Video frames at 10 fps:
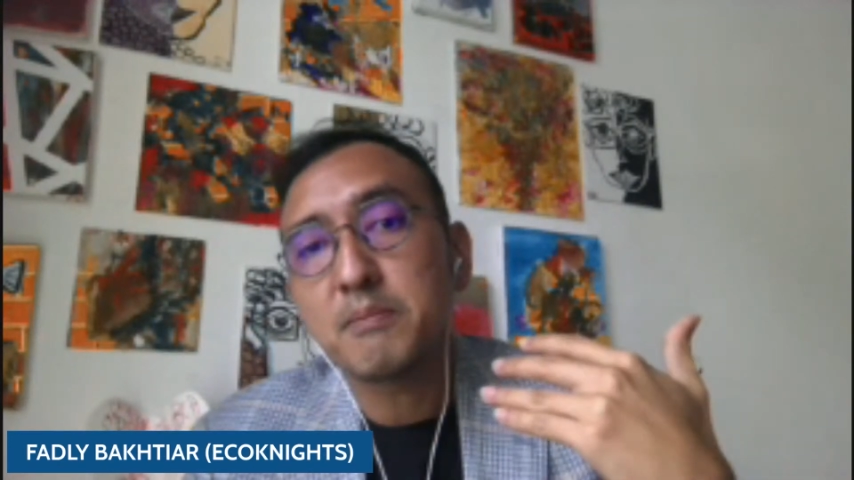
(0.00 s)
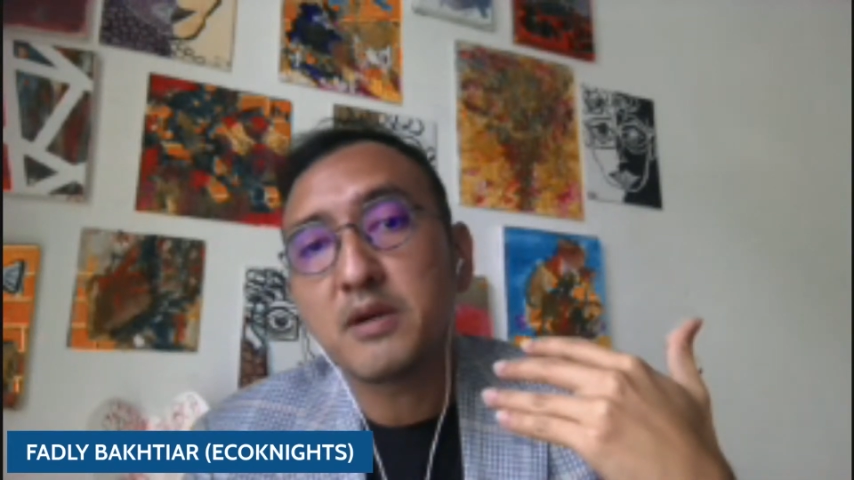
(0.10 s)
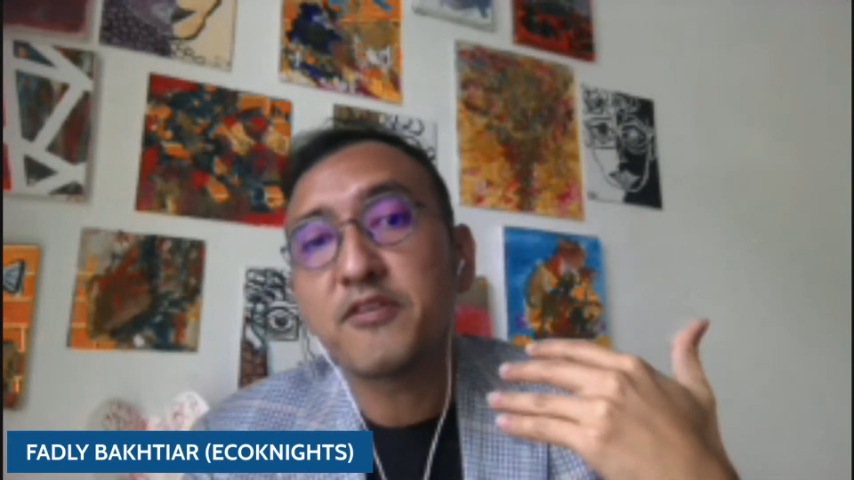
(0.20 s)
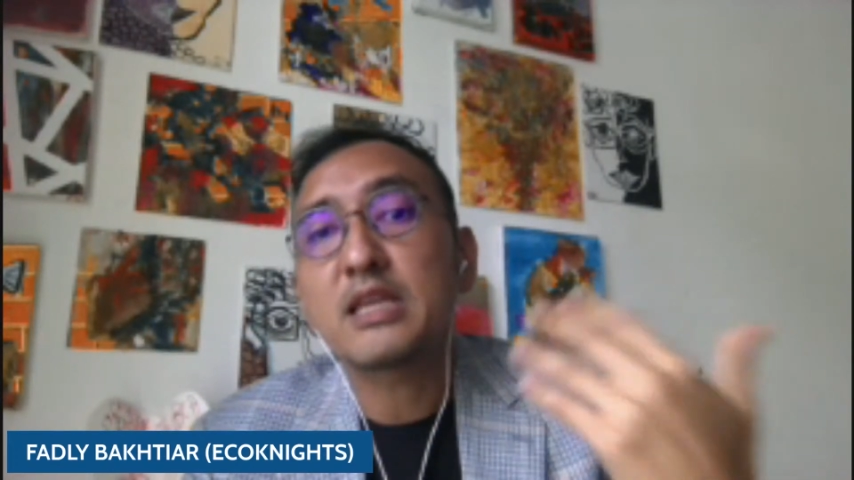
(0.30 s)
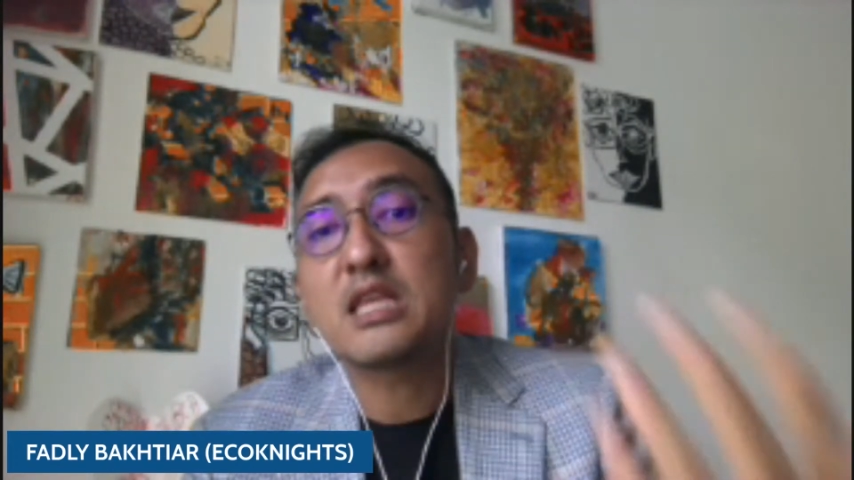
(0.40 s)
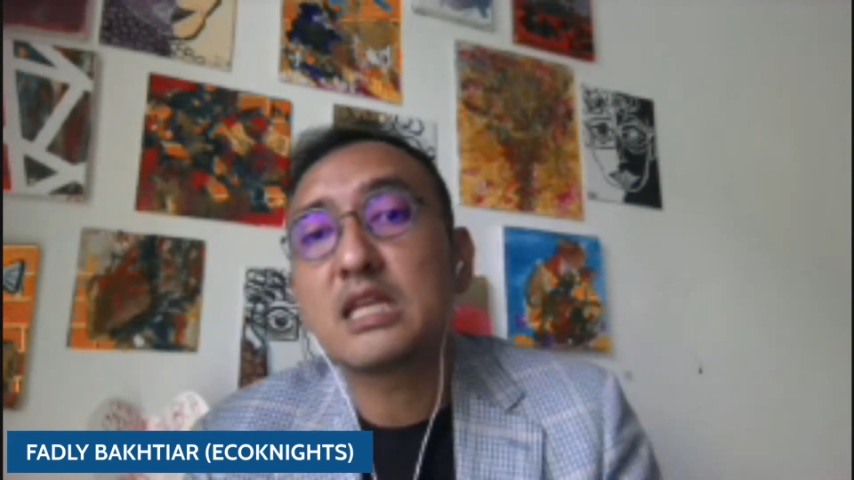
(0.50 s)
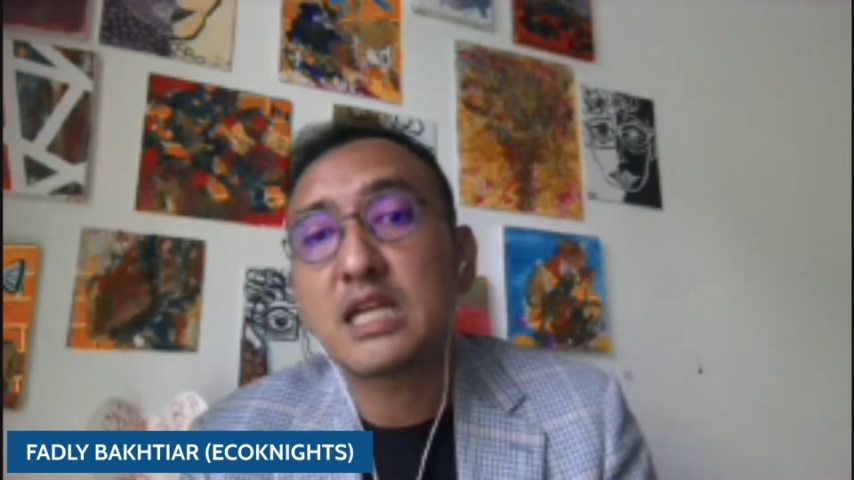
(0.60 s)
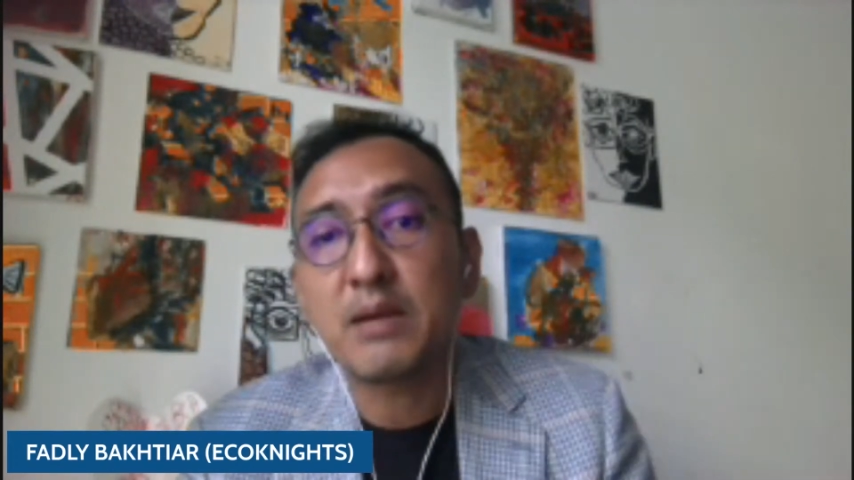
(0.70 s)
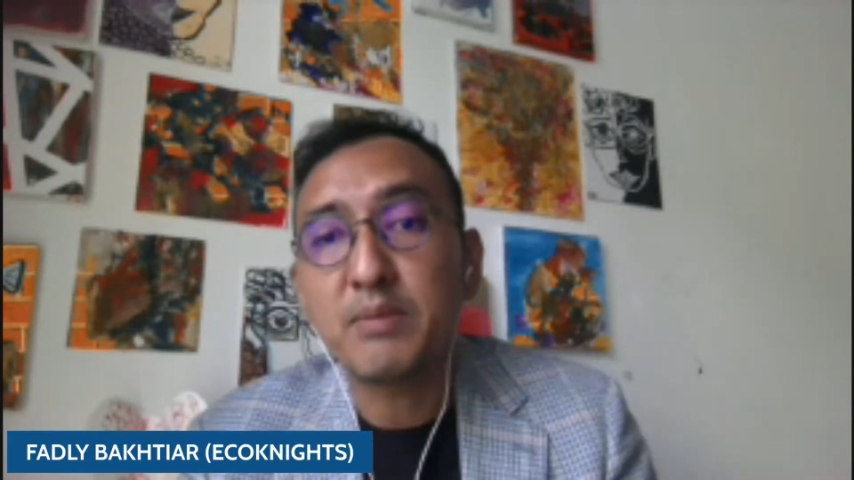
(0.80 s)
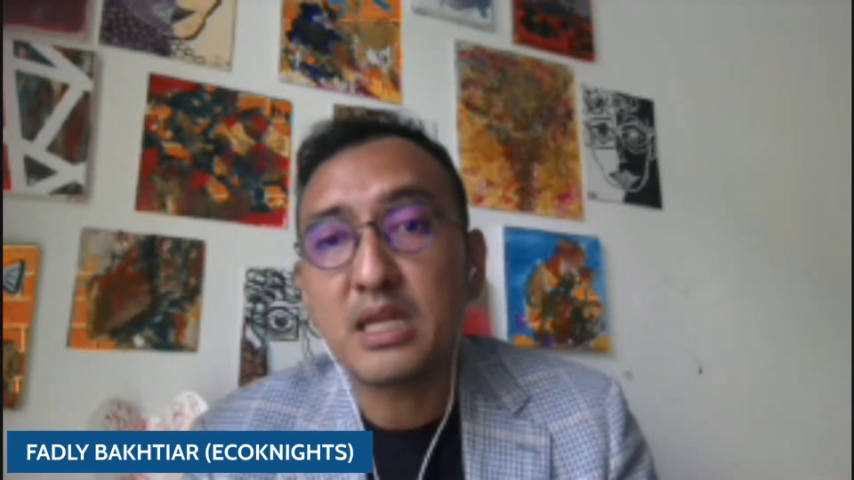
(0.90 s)
affecting the
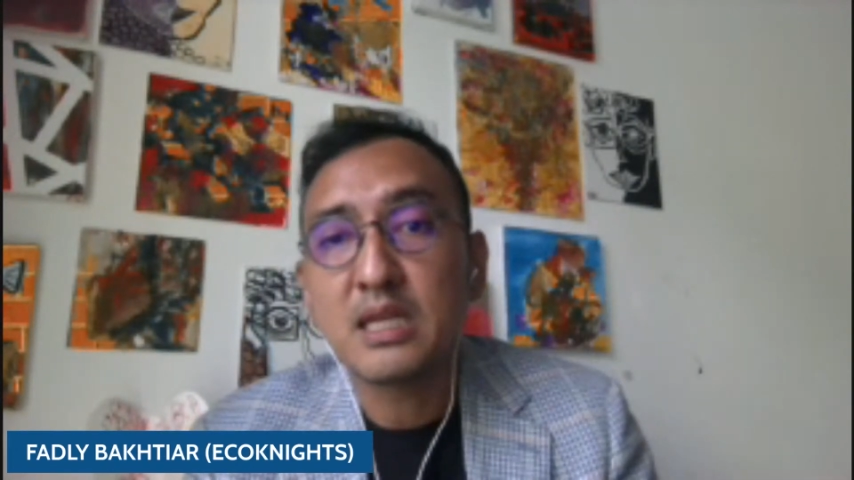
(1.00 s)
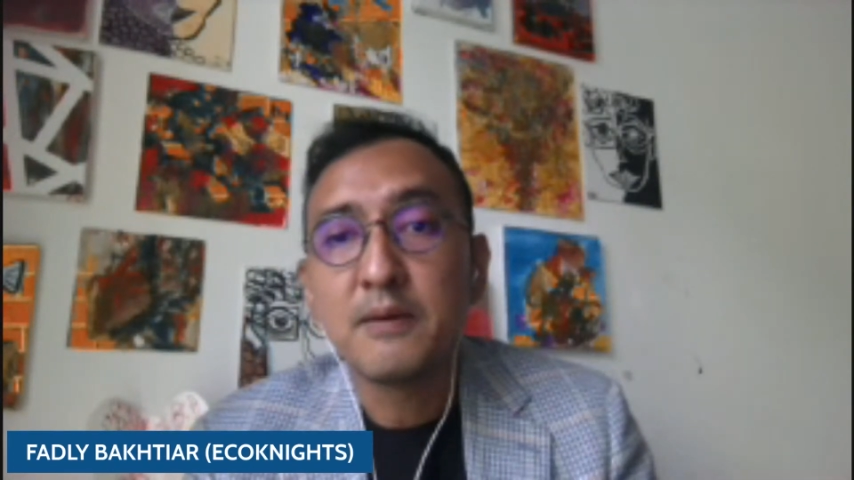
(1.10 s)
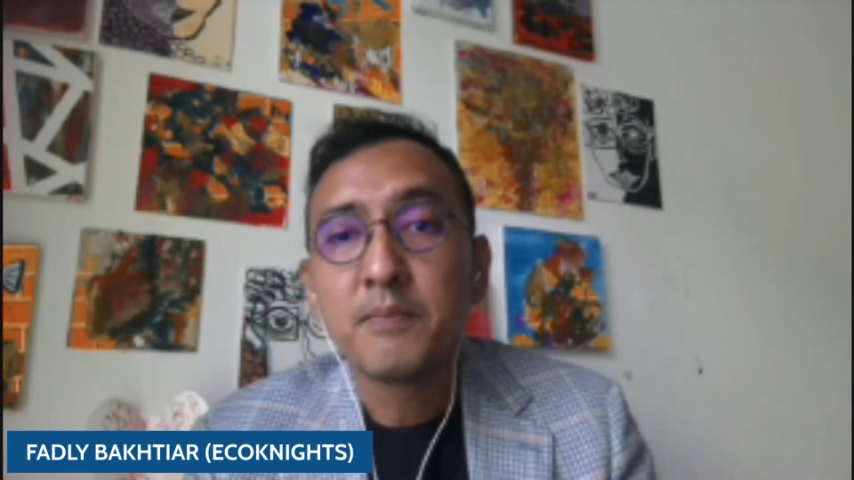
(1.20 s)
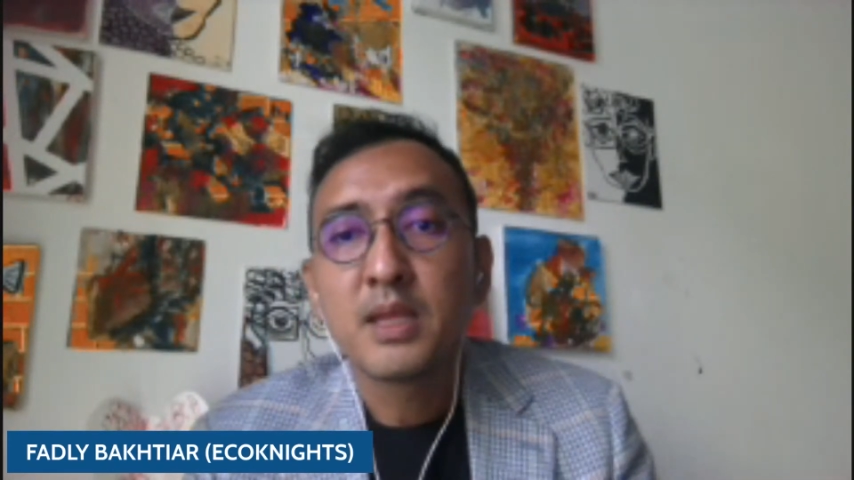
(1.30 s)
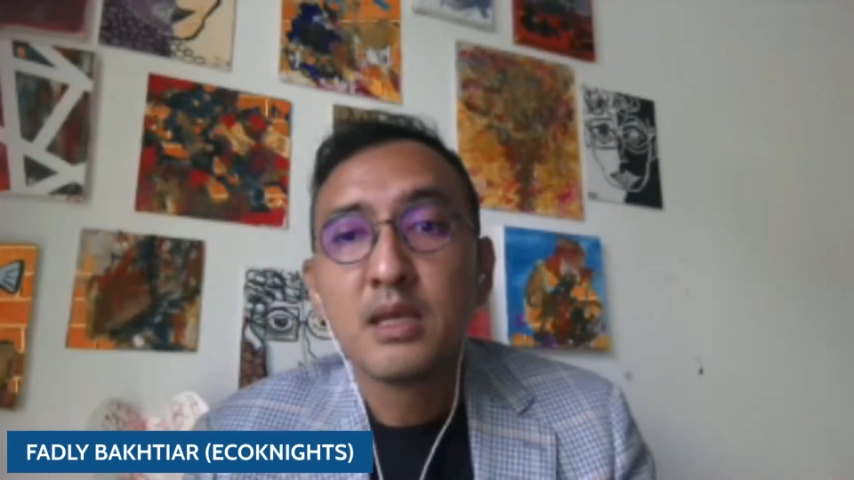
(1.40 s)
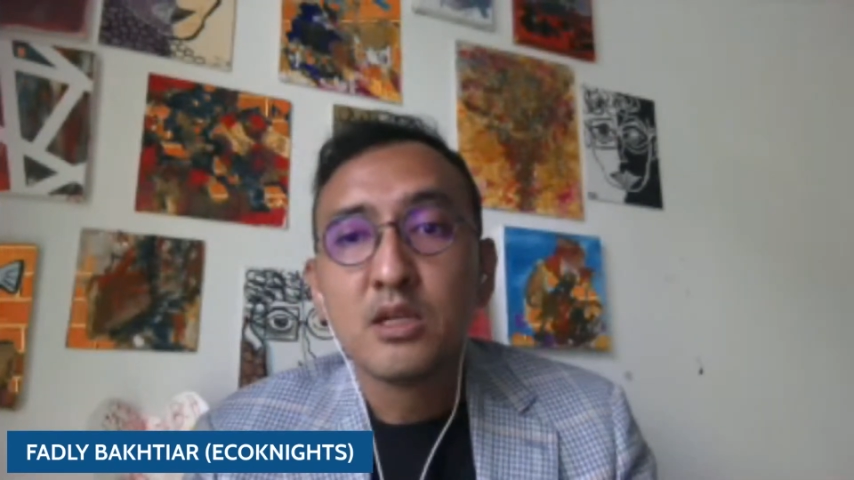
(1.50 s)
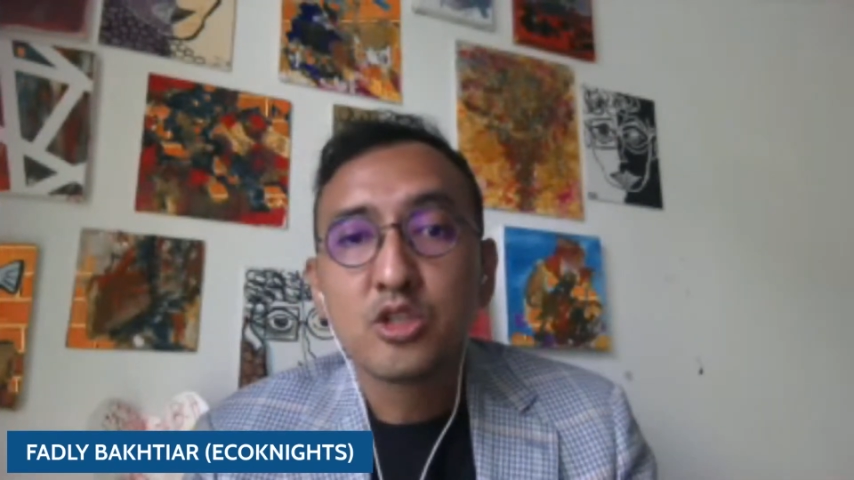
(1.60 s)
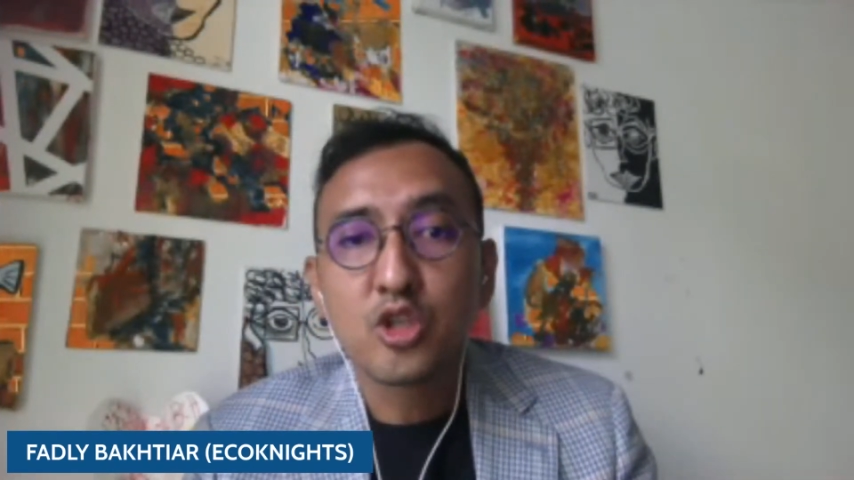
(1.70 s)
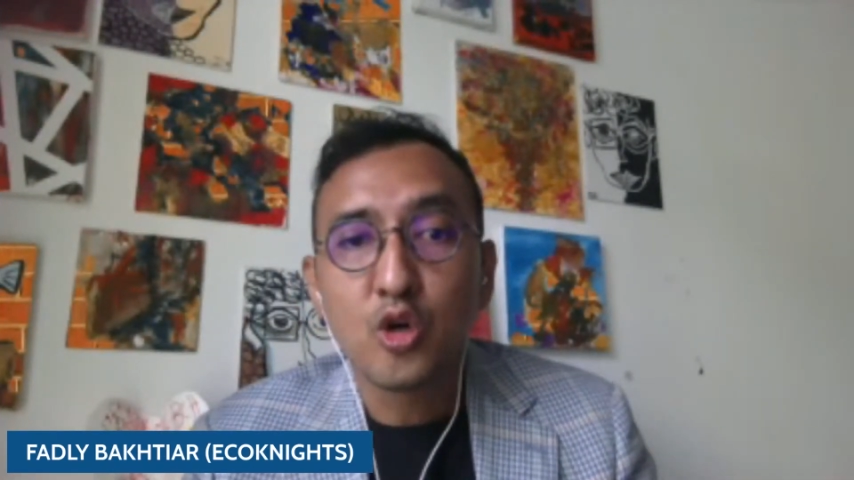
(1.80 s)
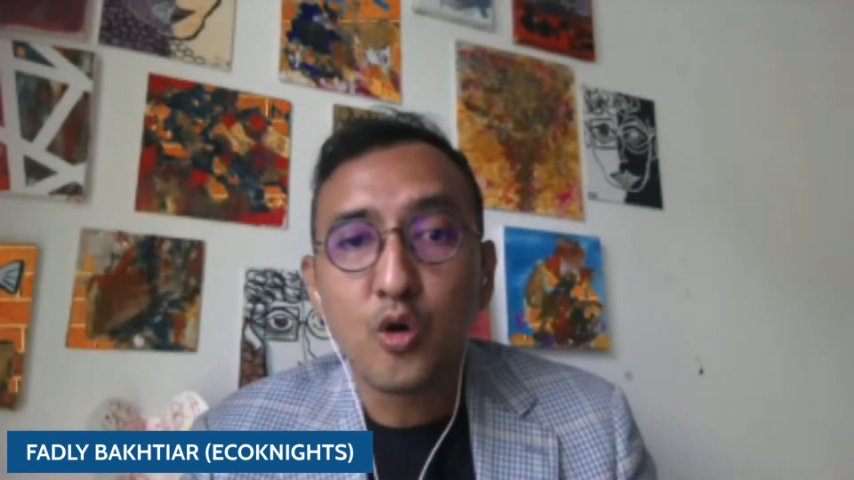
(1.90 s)
climate.
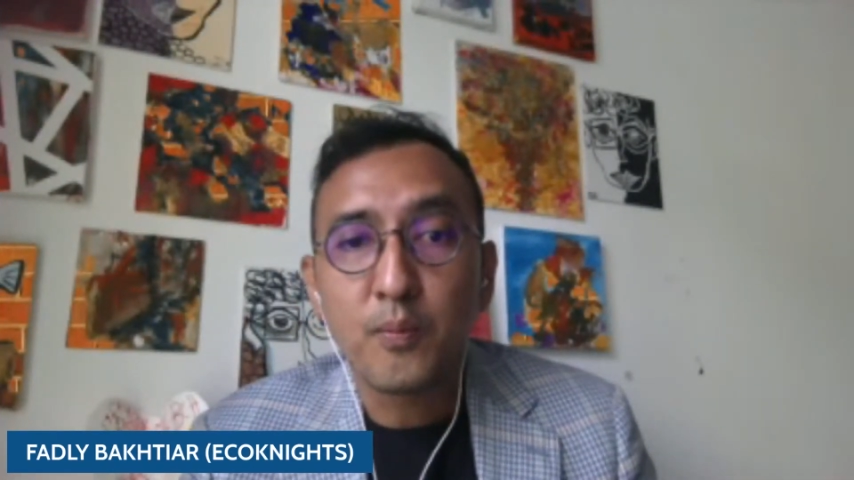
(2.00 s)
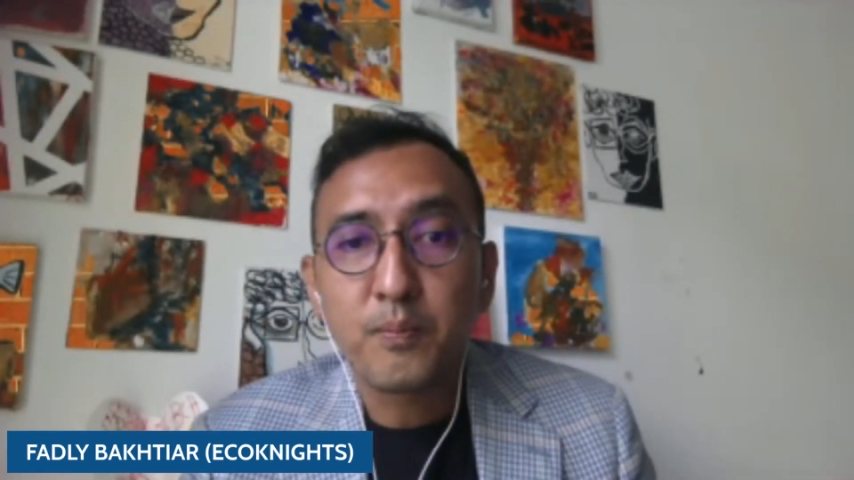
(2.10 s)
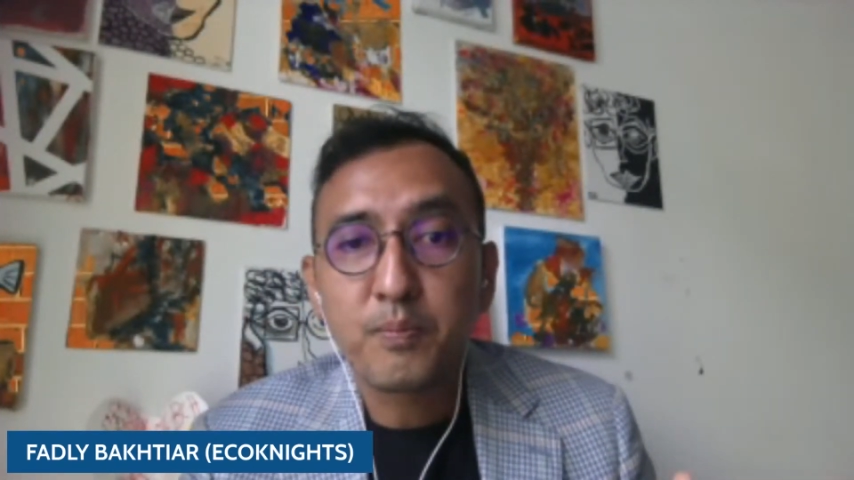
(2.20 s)
So,